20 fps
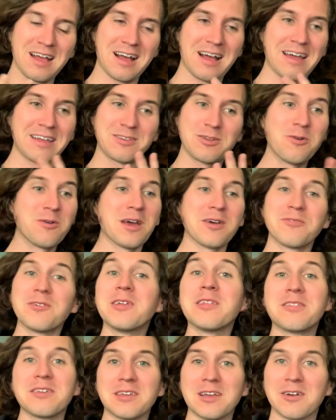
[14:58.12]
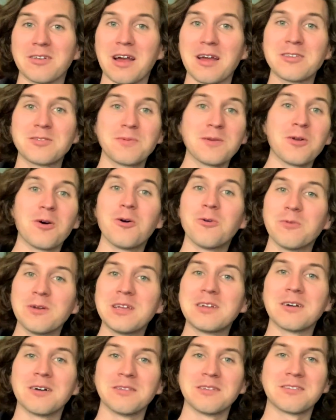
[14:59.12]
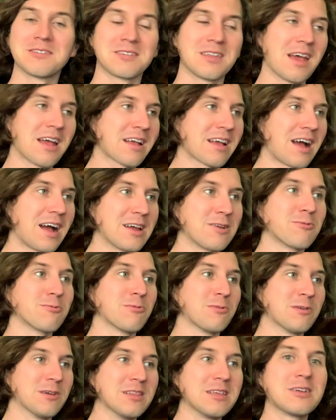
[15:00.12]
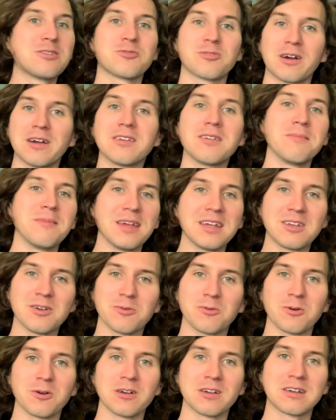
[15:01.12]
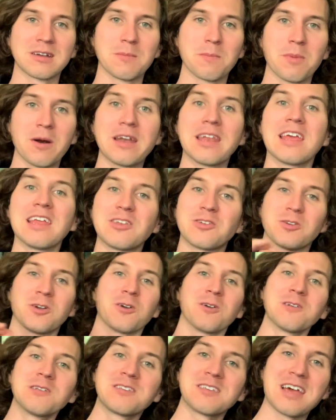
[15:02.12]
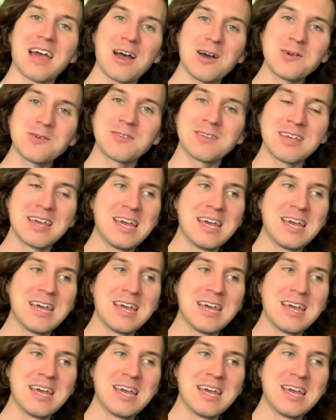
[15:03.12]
I don't have anything else. I spent all week on this deck. I really tried to make it work. But it turns out